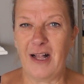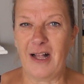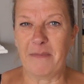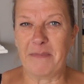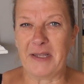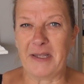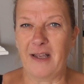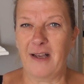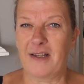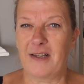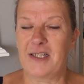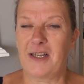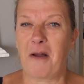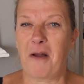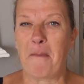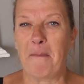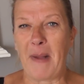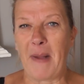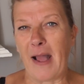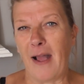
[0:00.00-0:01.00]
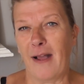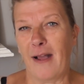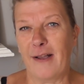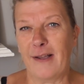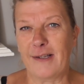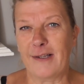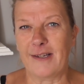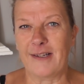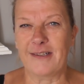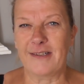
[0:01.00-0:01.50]
helping her to
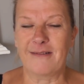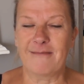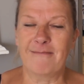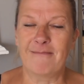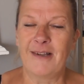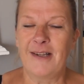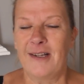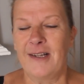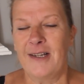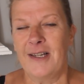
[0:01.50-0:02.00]
unpack and